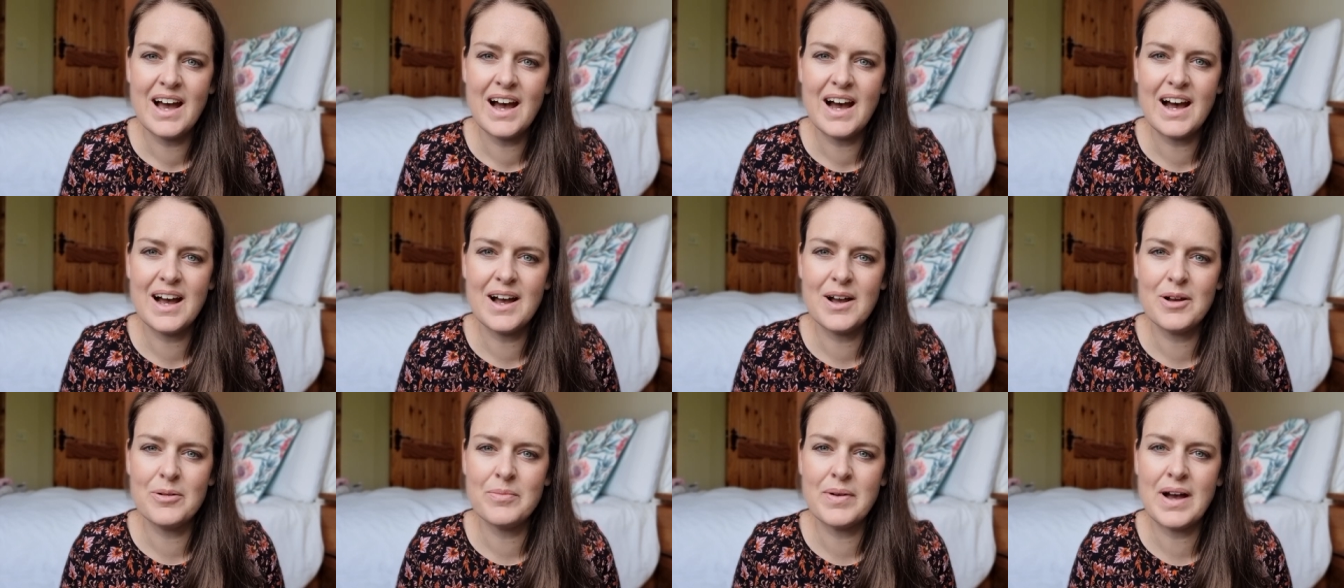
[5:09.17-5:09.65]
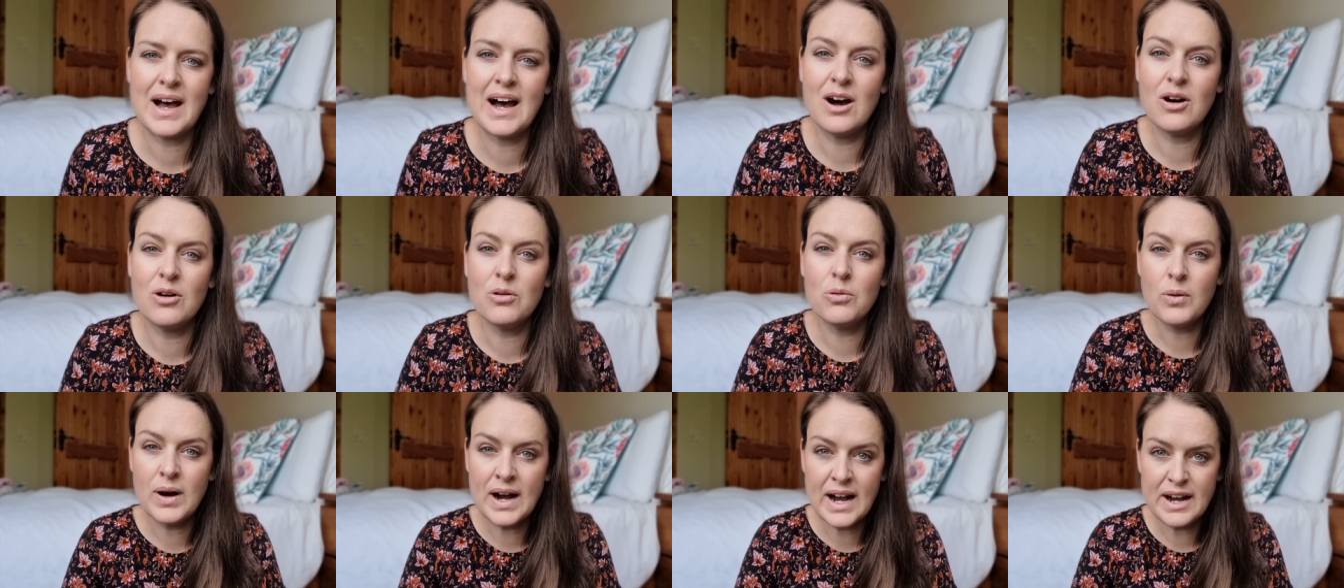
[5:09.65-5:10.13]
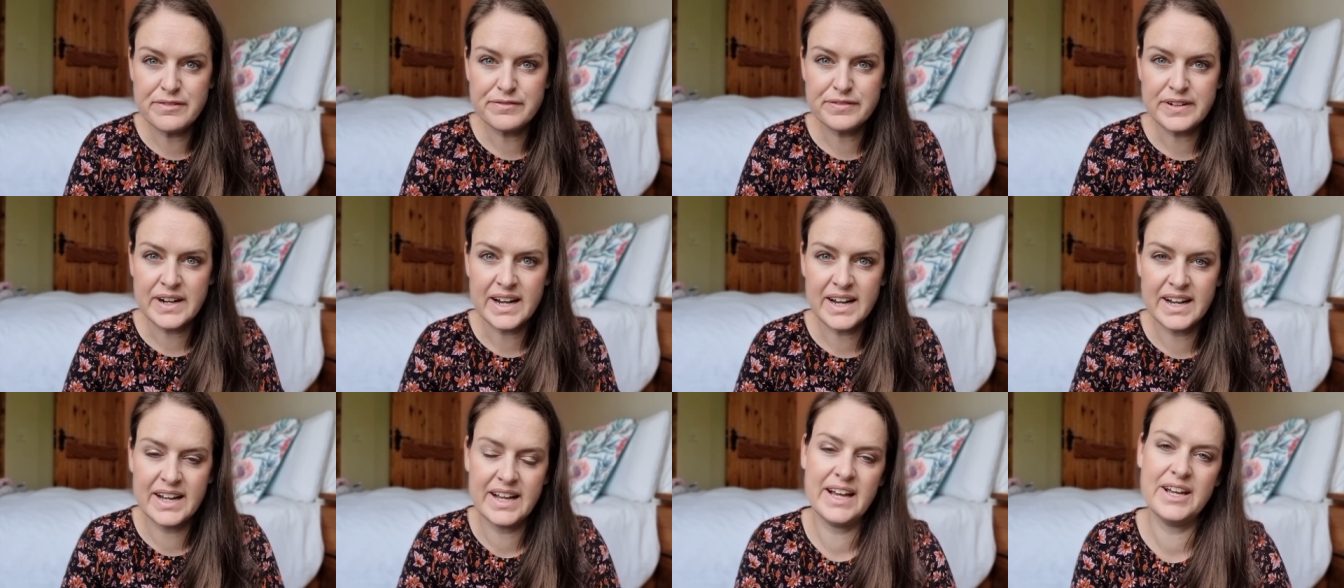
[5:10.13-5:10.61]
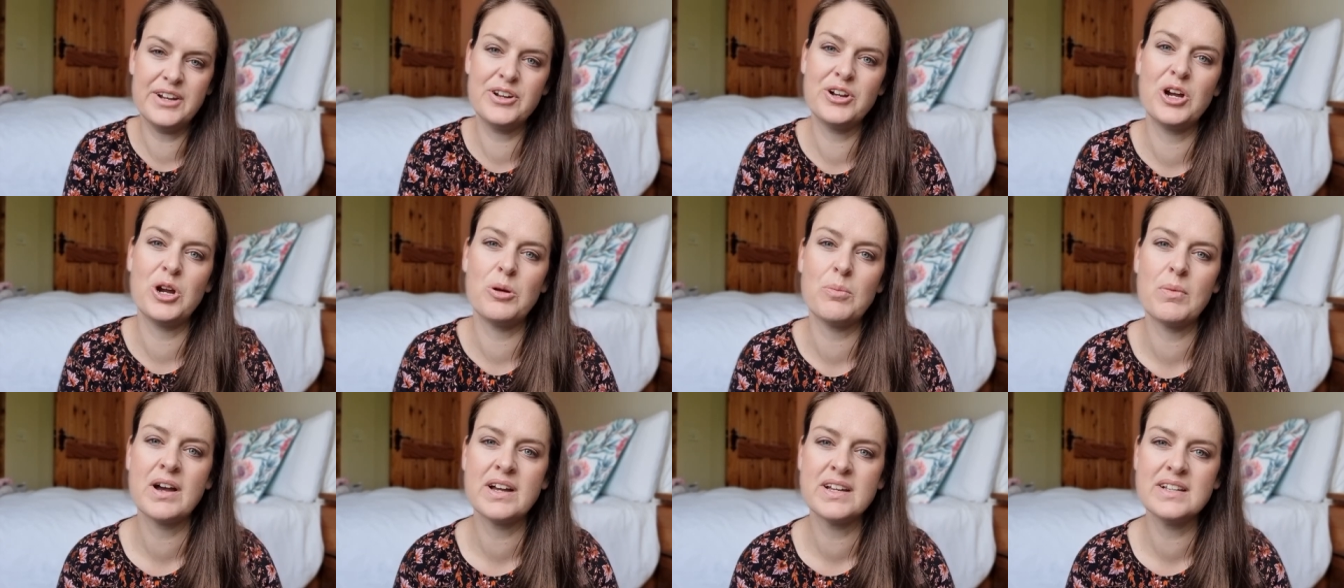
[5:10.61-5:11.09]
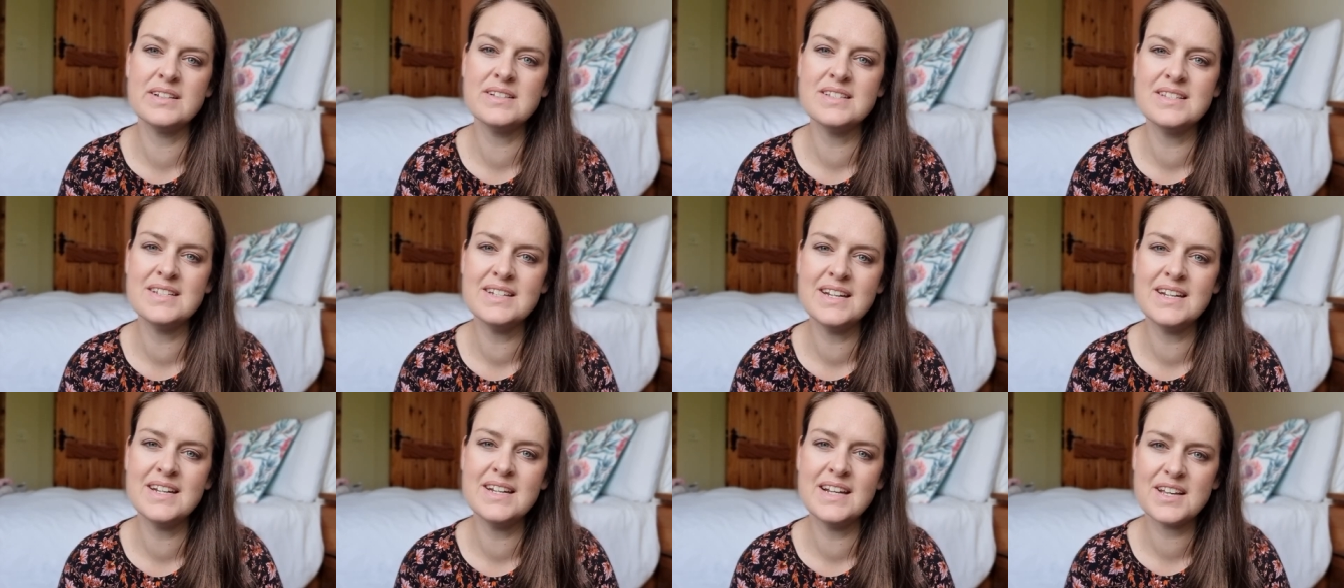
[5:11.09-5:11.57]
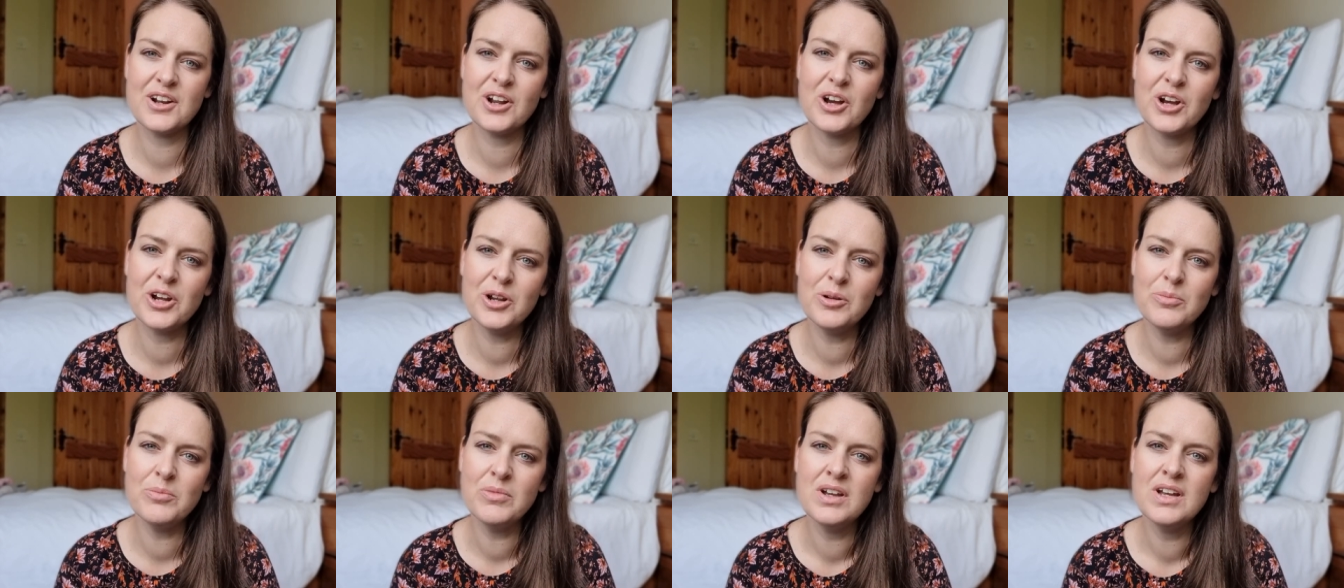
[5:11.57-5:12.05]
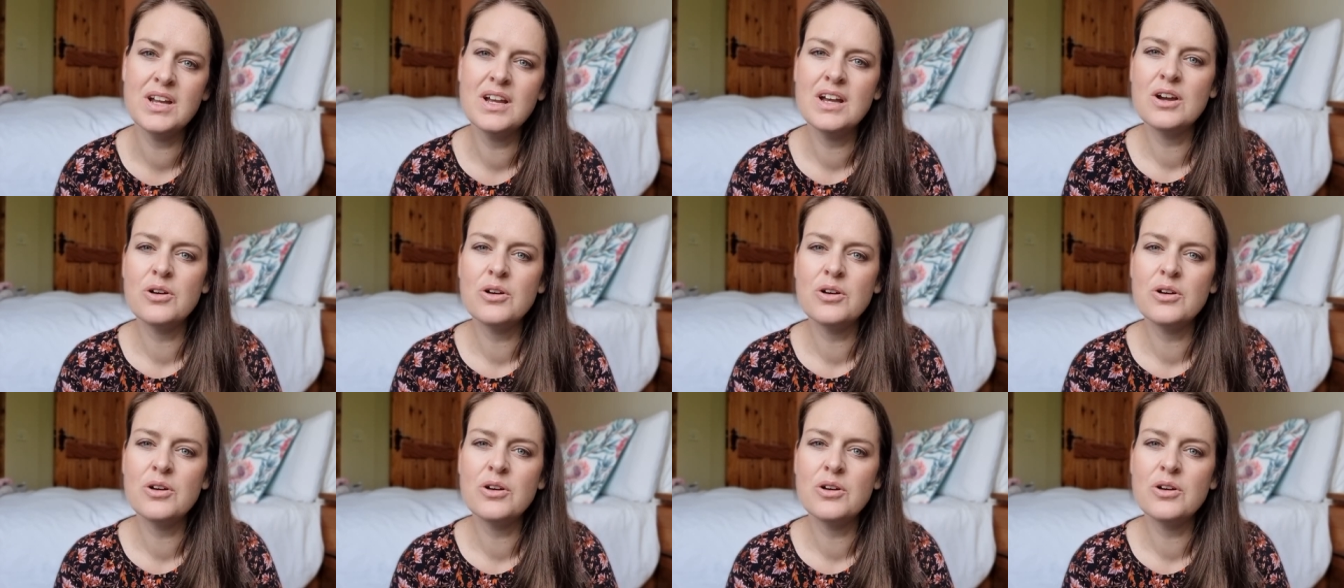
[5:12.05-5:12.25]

um, our Wi-Fi at home, our internet at home.